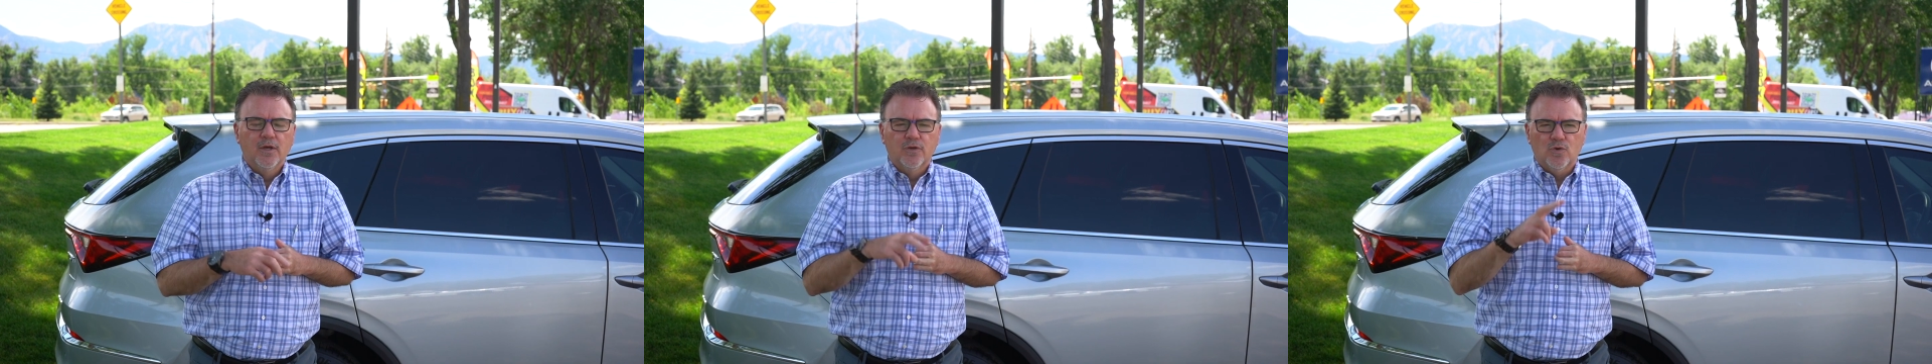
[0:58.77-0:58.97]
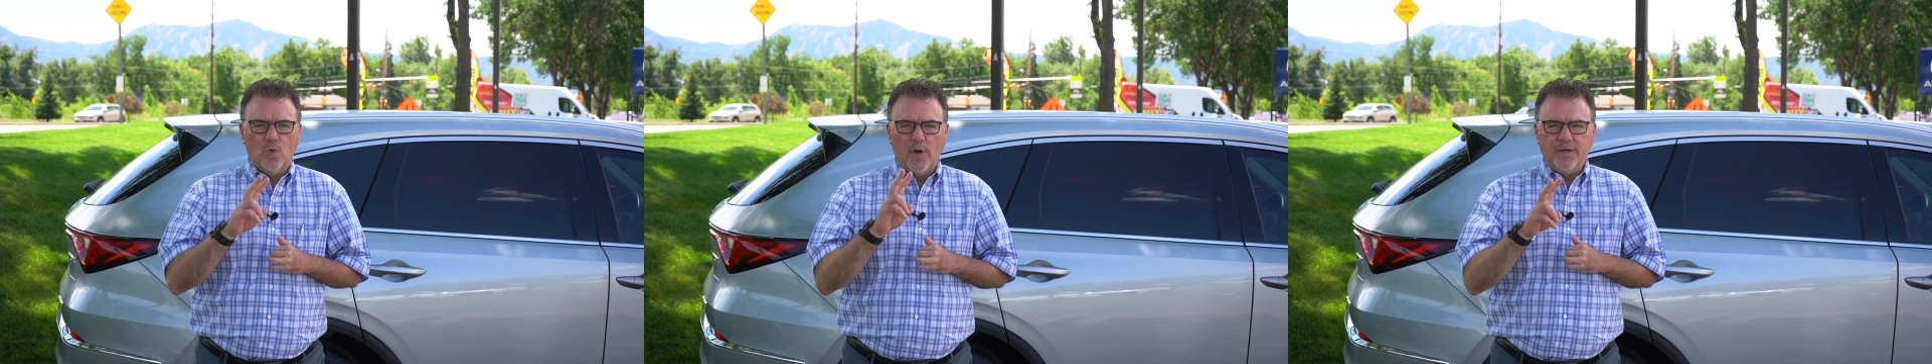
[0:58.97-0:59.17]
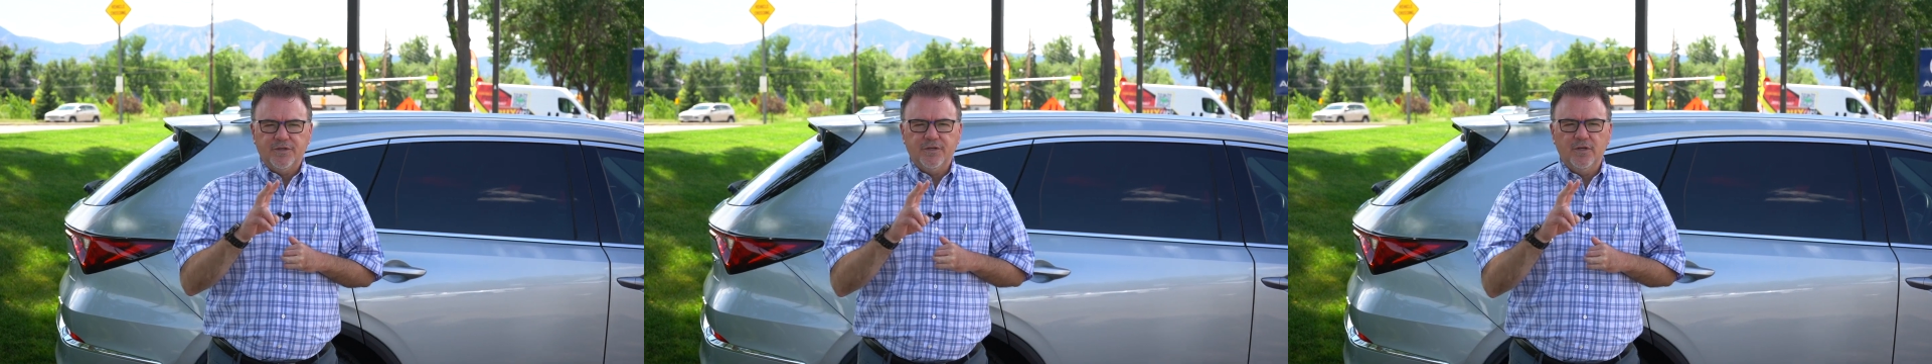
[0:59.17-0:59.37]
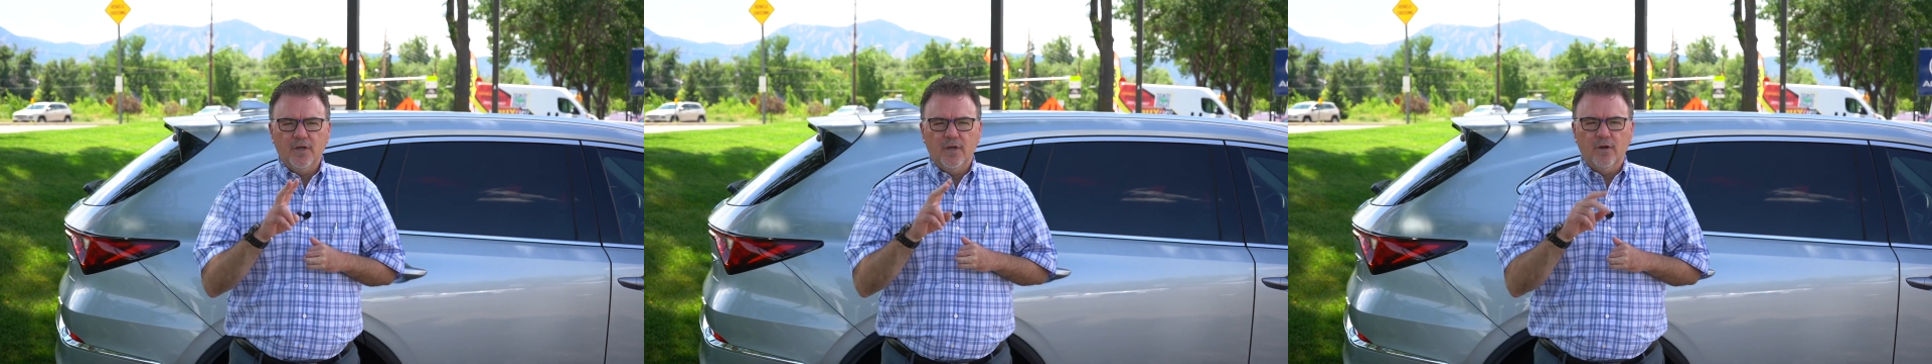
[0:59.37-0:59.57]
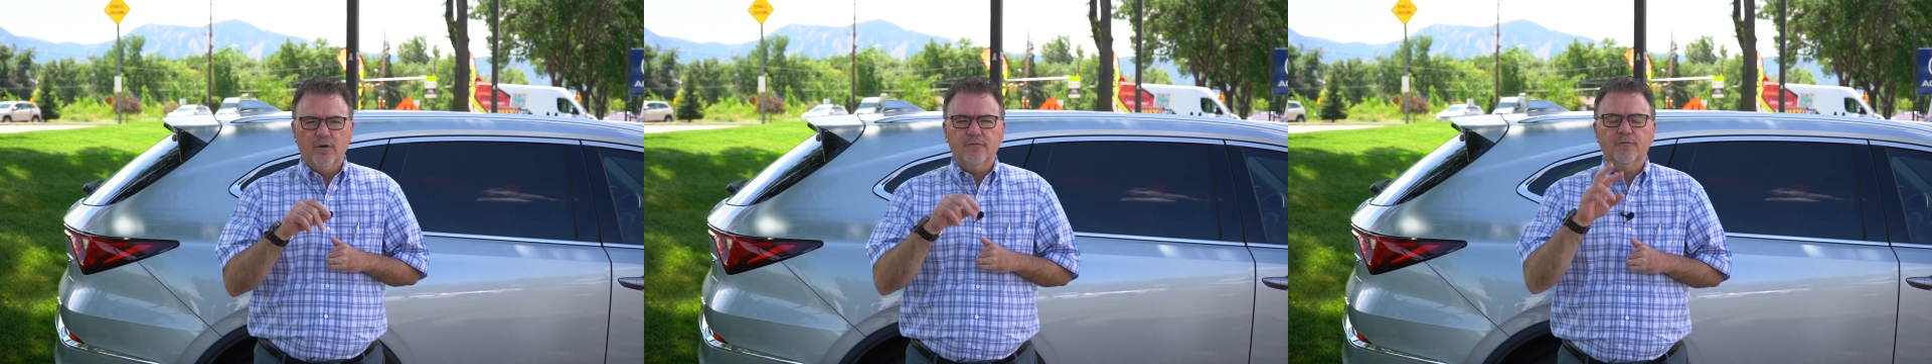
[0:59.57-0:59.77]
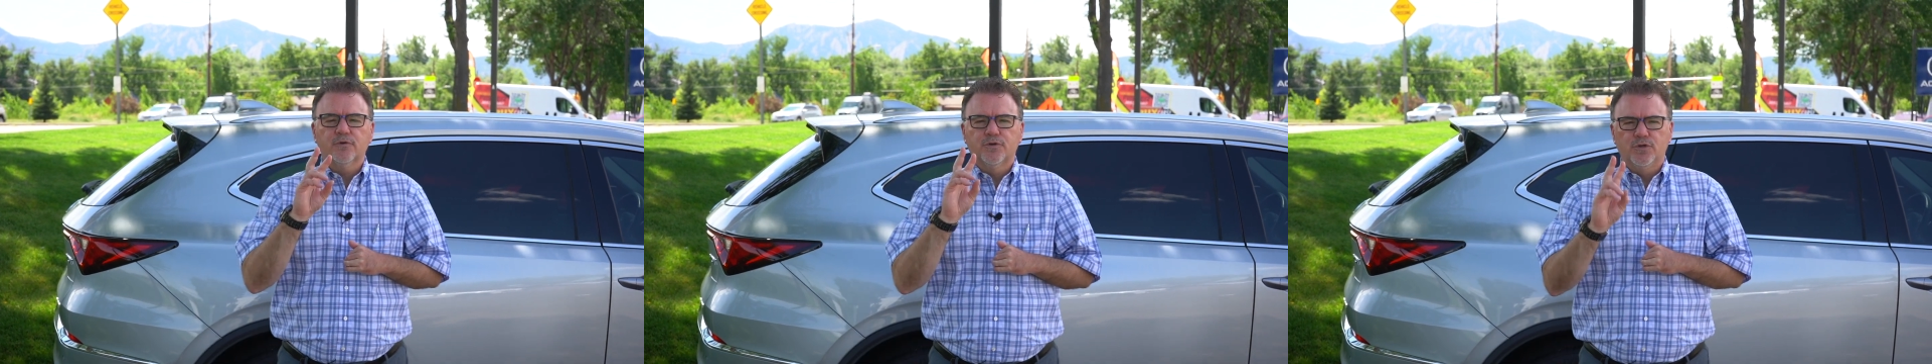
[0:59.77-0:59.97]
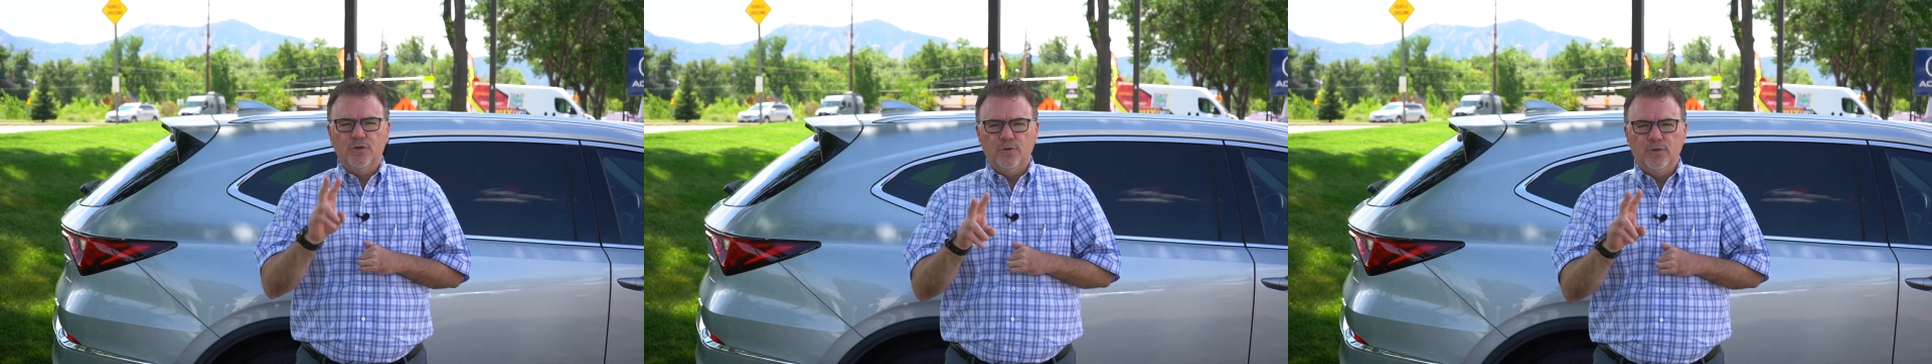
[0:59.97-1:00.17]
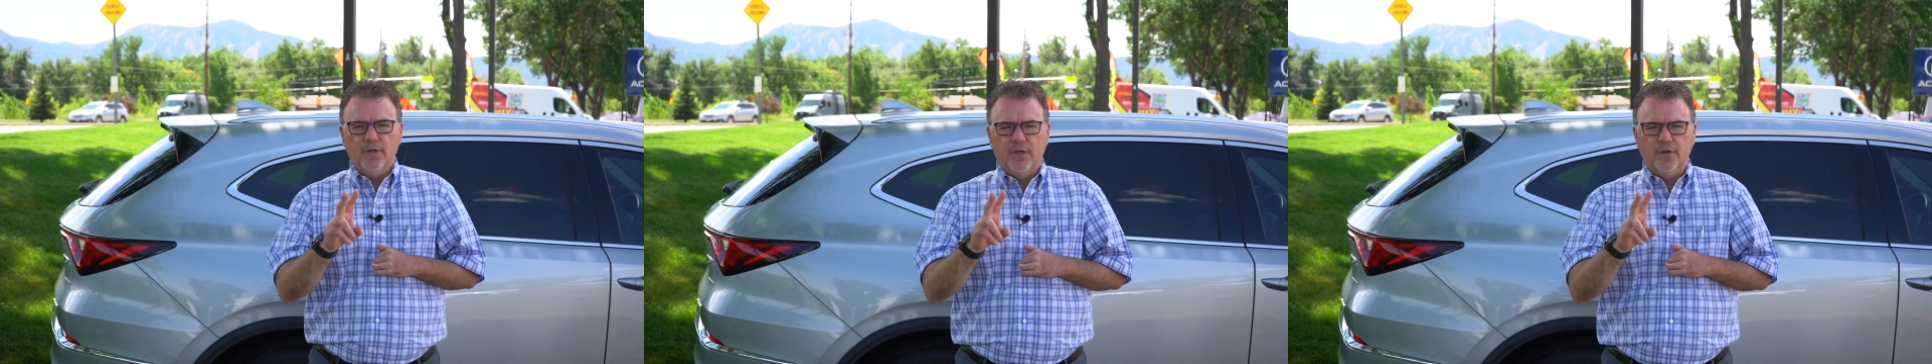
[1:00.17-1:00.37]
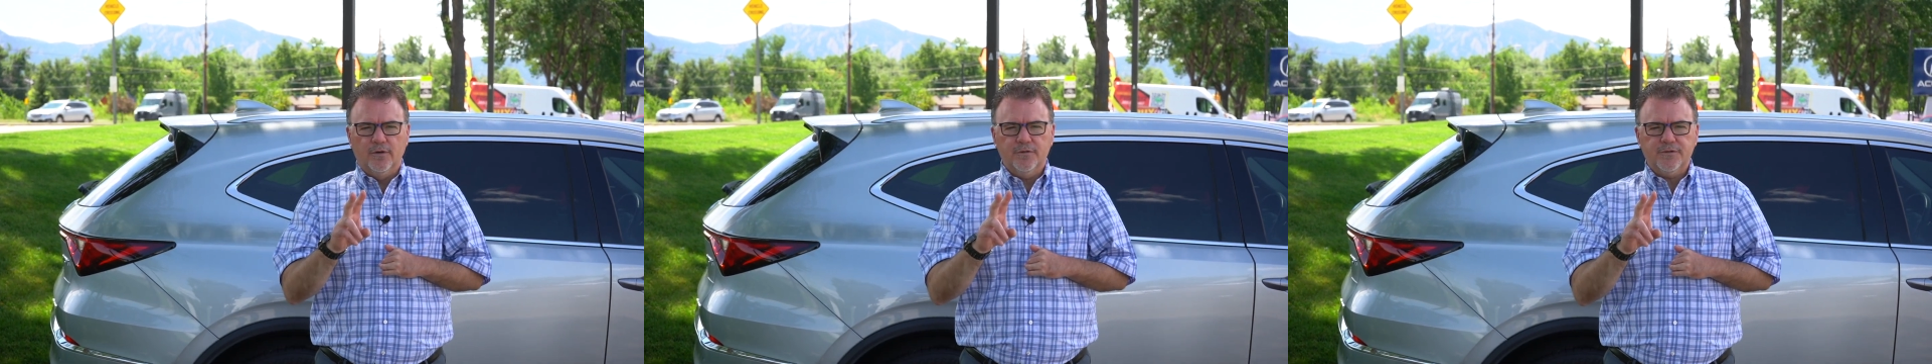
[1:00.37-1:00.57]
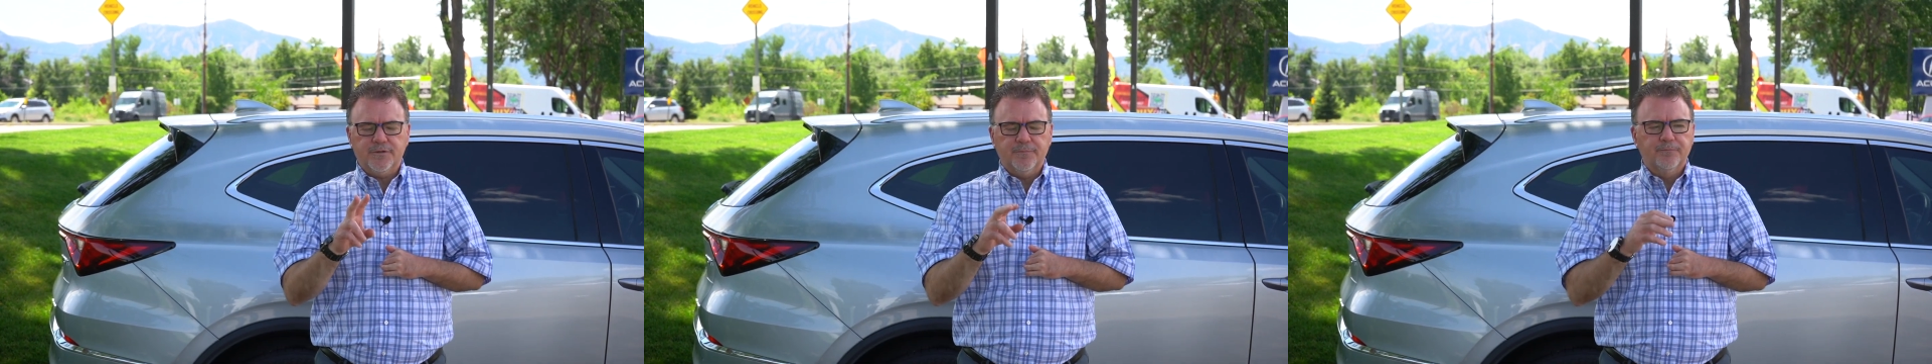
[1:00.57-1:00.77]
twice a year for 2
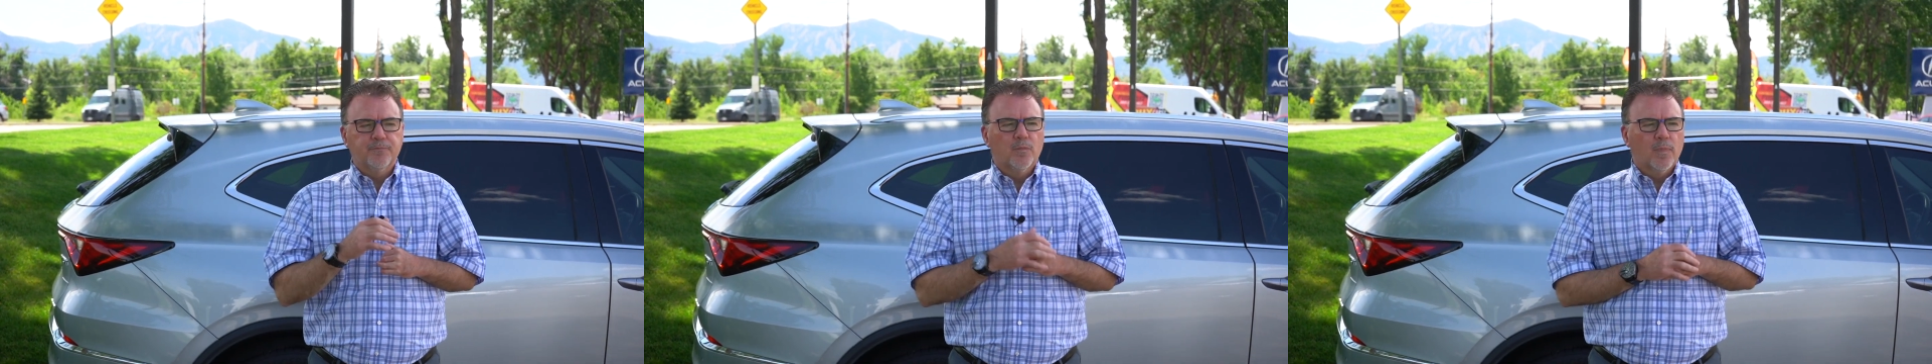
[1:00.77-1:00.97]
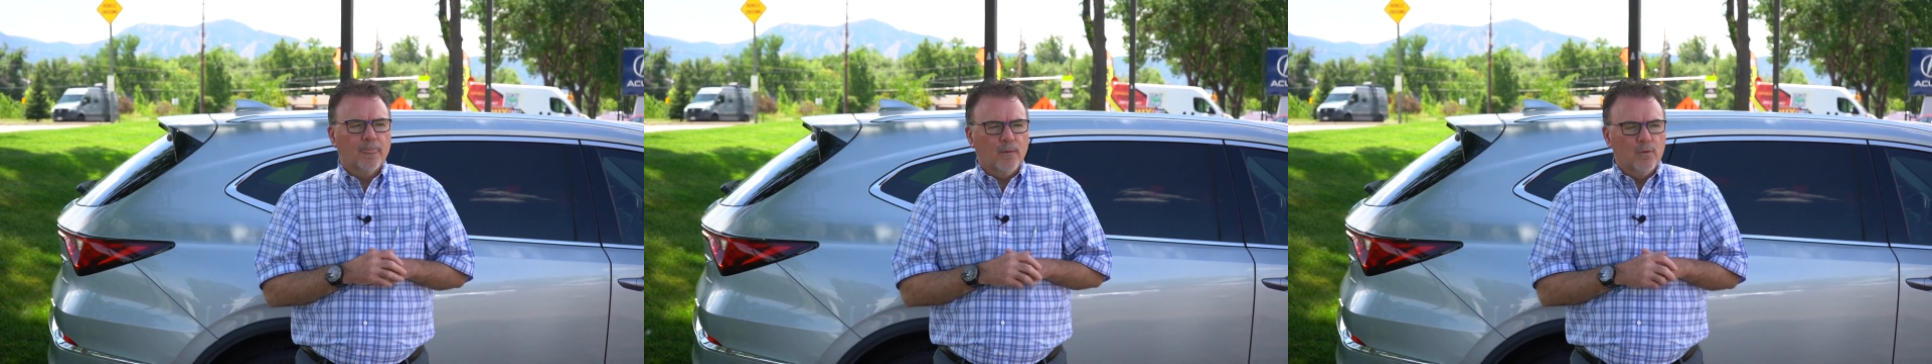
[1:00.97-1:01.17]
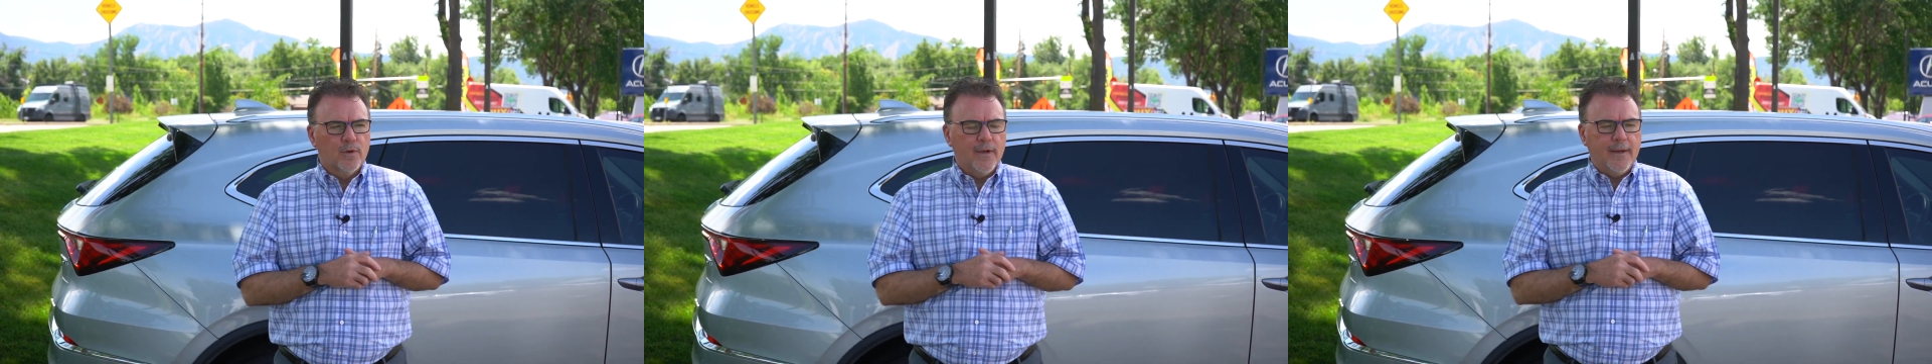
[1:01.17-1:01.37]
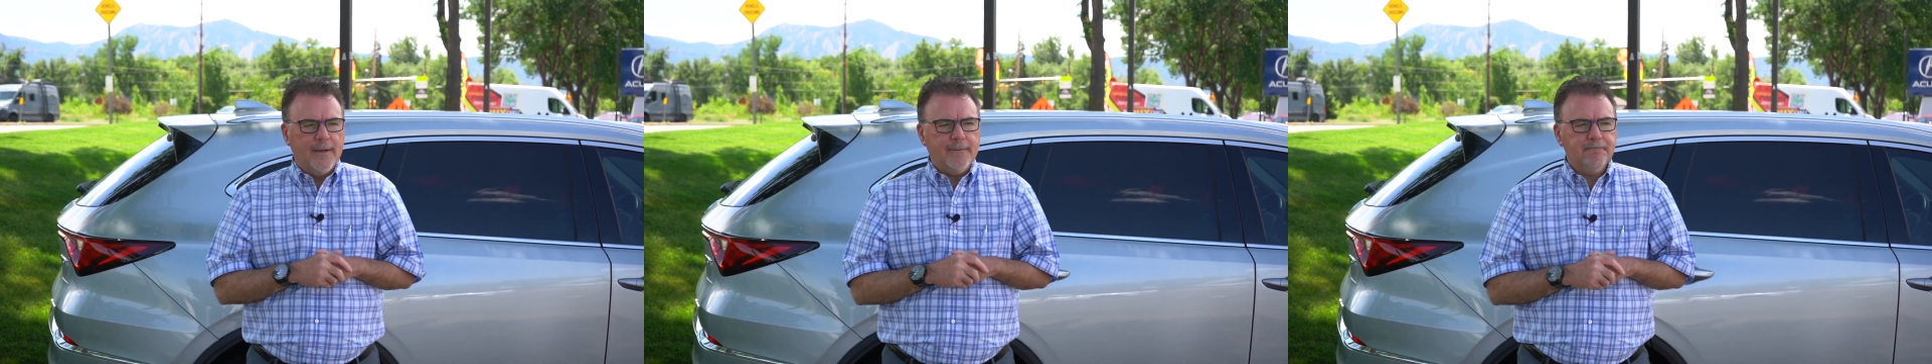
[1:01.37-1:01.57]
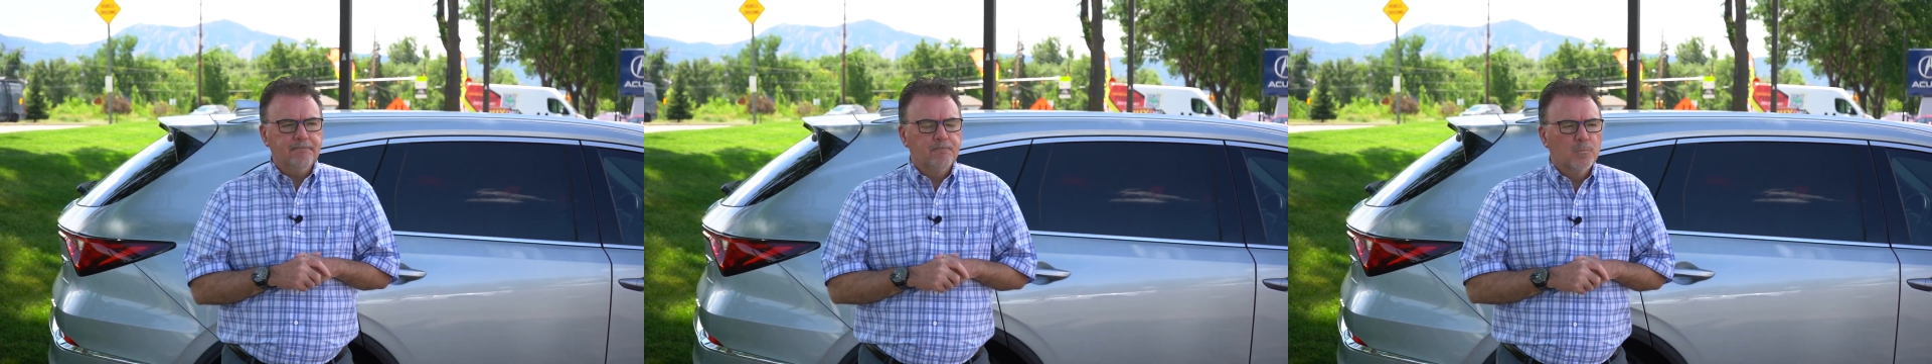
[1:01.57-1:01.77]
years, okay?